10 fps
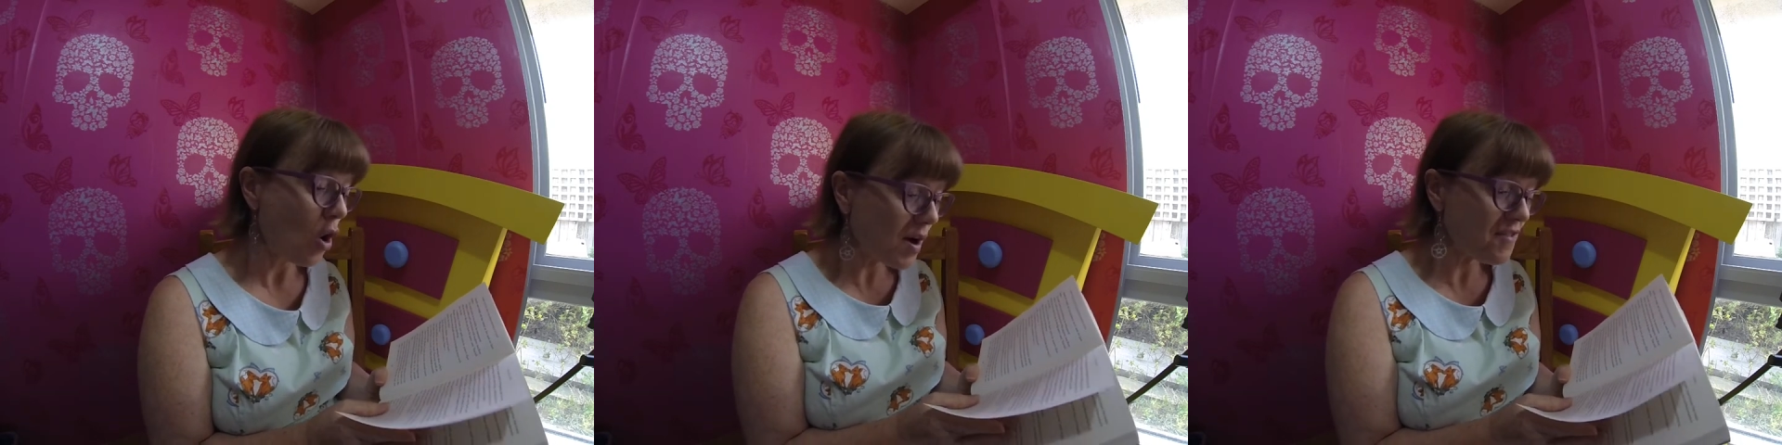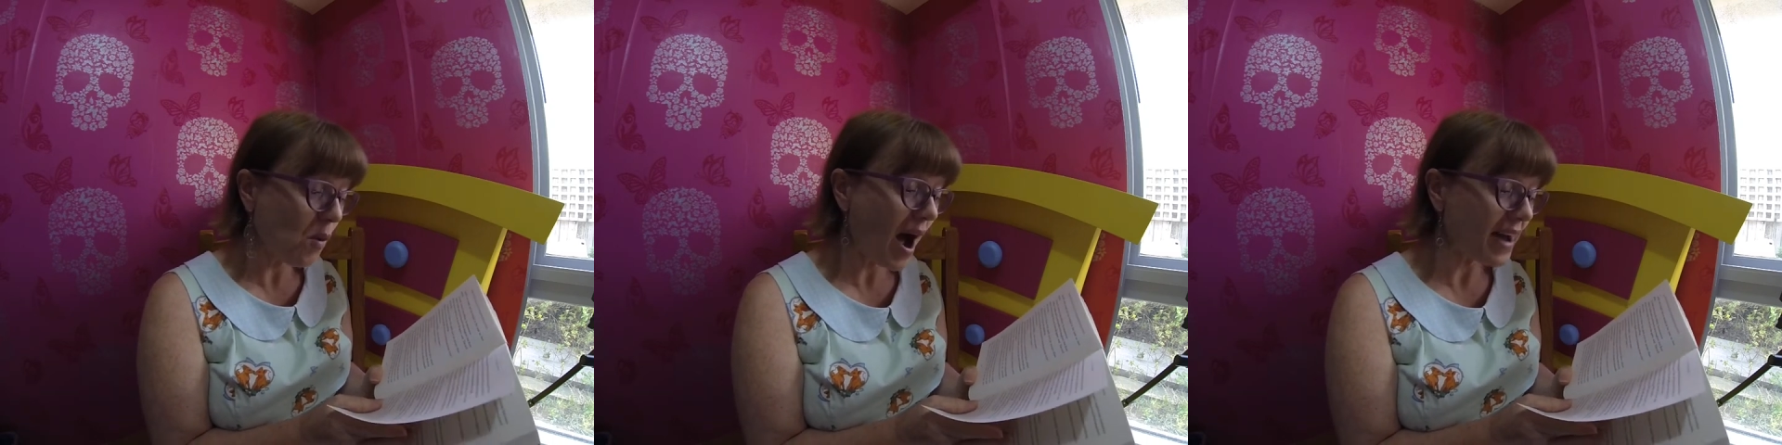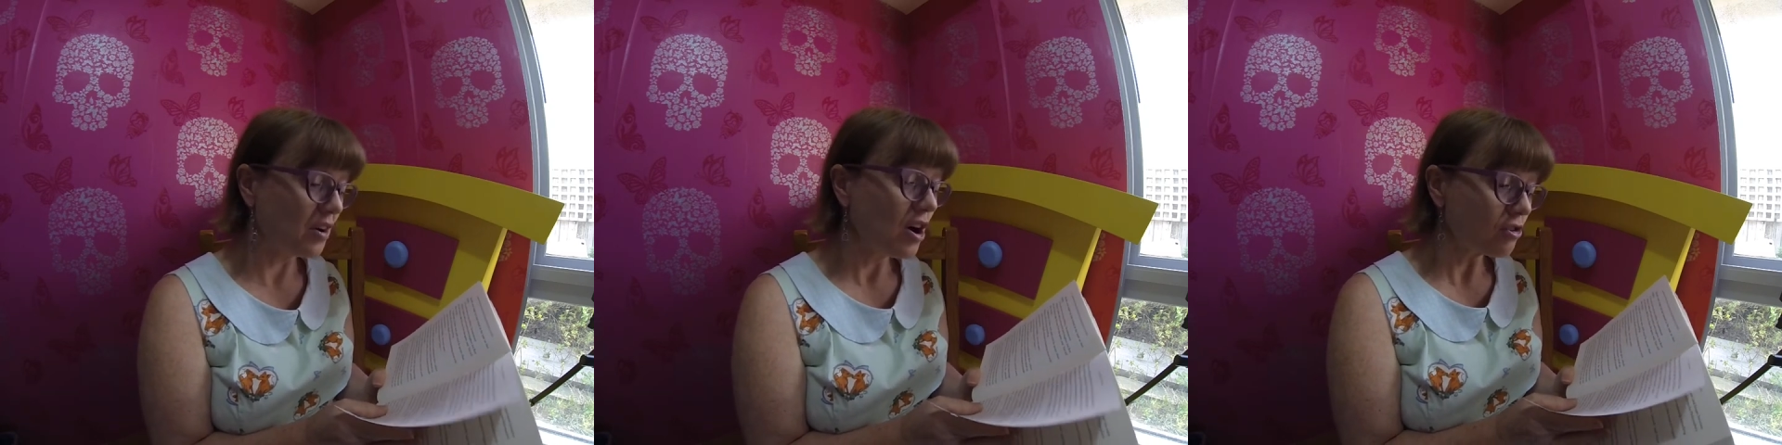We've
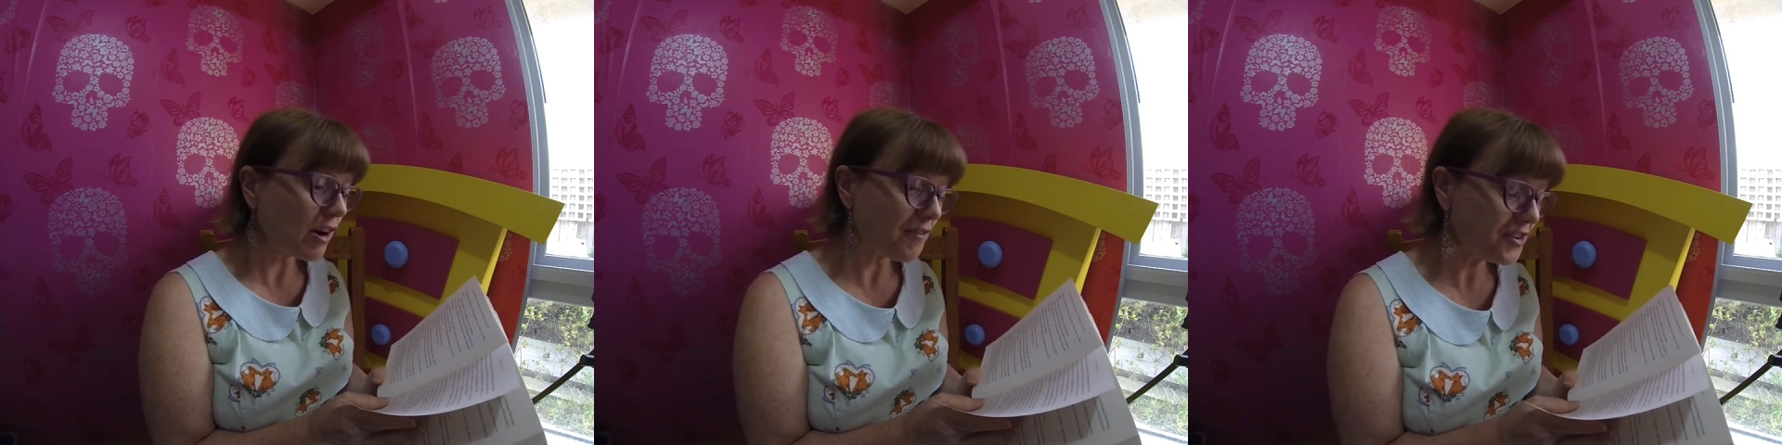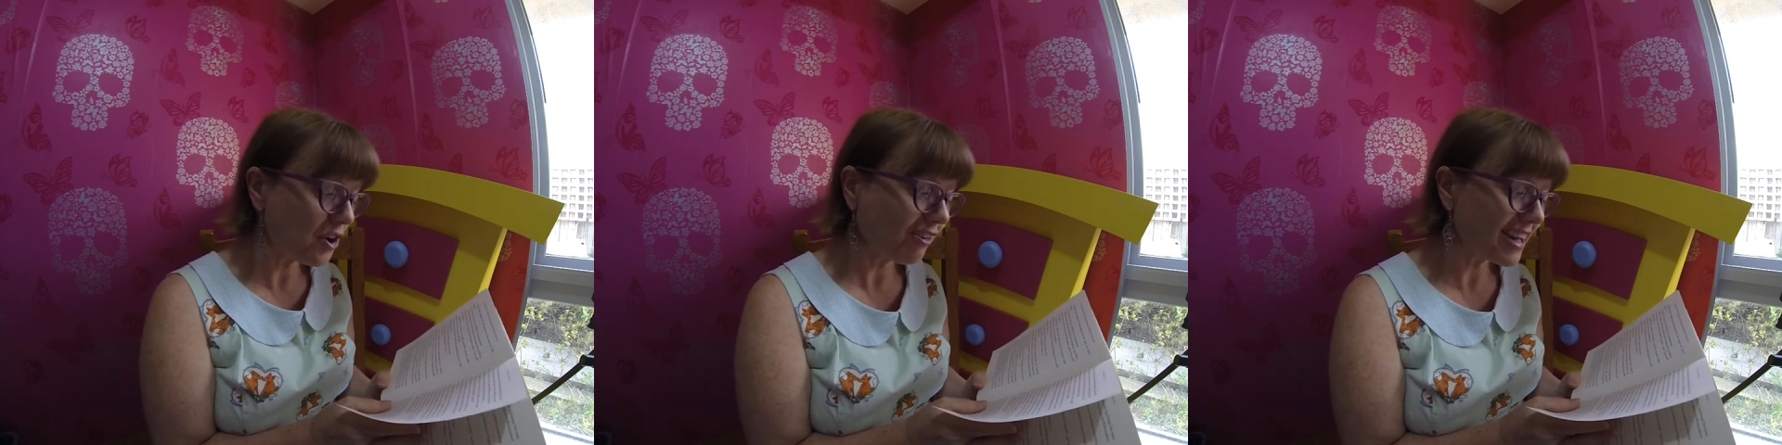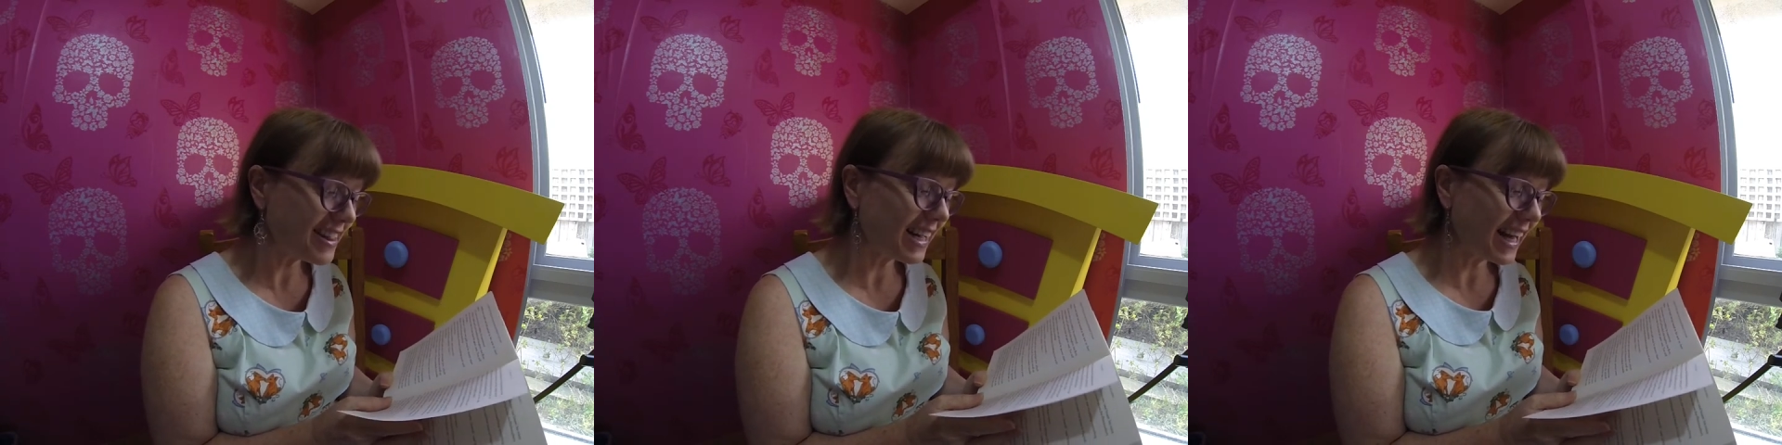won! Gryffindor
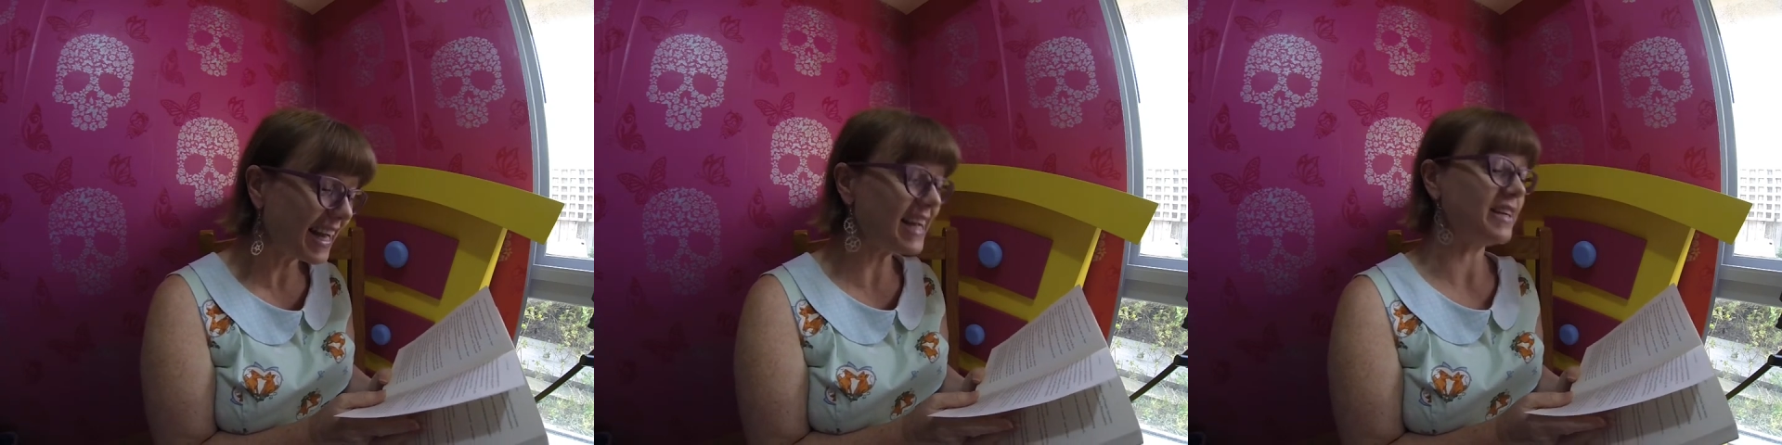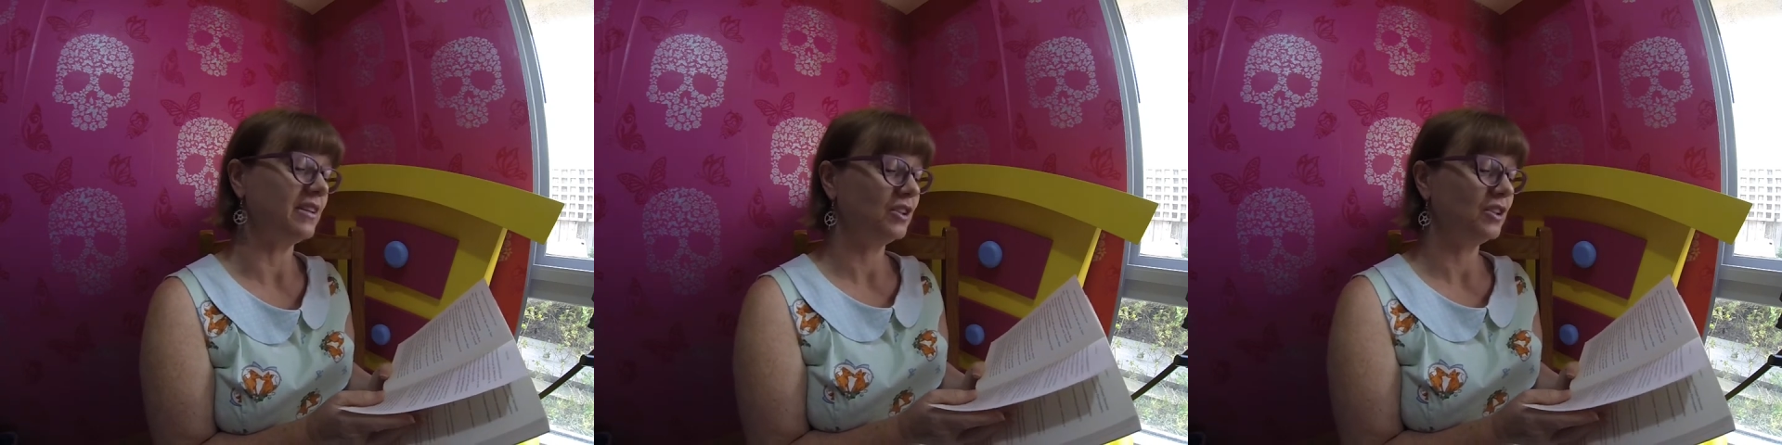in the lead!